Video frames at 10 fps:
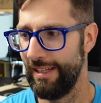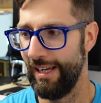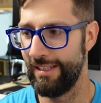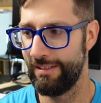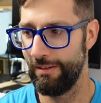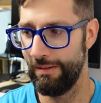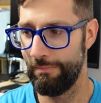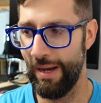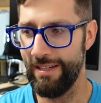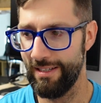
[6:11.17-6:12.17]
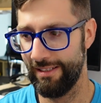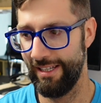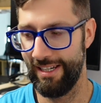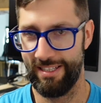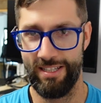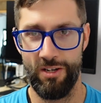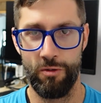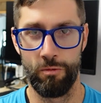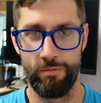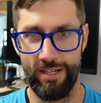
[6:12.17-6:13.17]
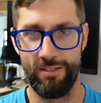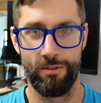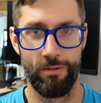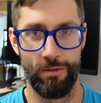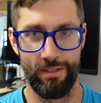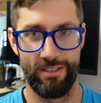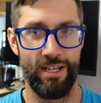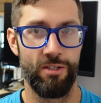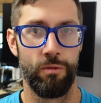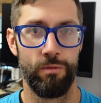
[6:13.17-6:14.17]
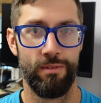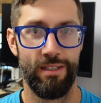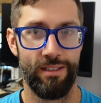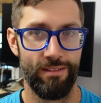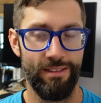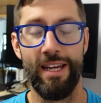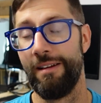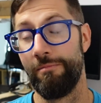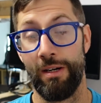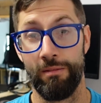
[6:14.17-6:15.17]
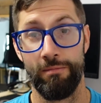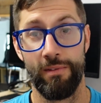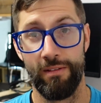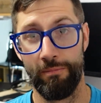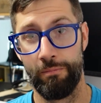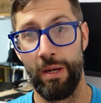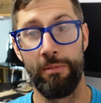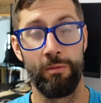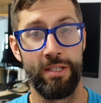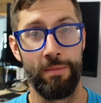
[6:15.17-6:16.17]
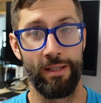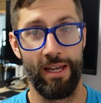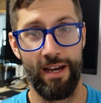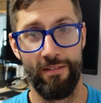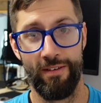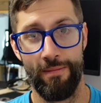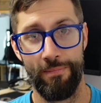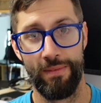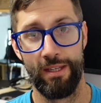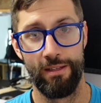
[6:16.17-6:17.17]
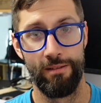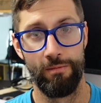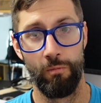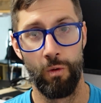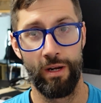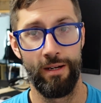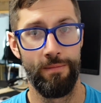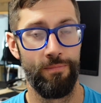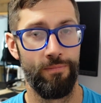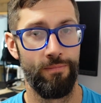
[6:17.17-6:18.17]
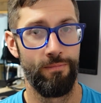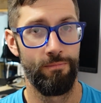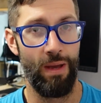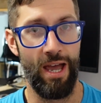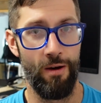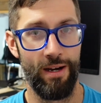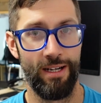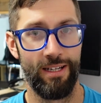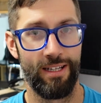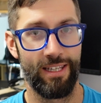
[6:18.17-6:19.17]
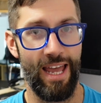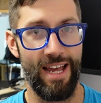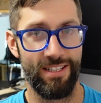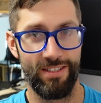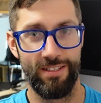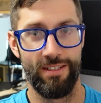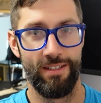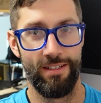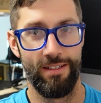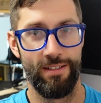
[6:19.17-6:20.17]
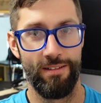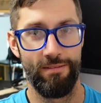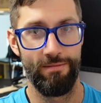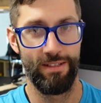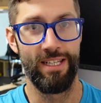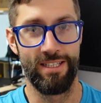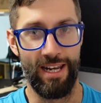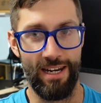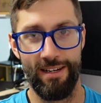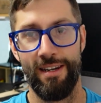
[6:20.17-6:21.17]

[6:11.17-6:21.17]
it's basically an essential resource, or essential, people would typically have water, power, gas, internet.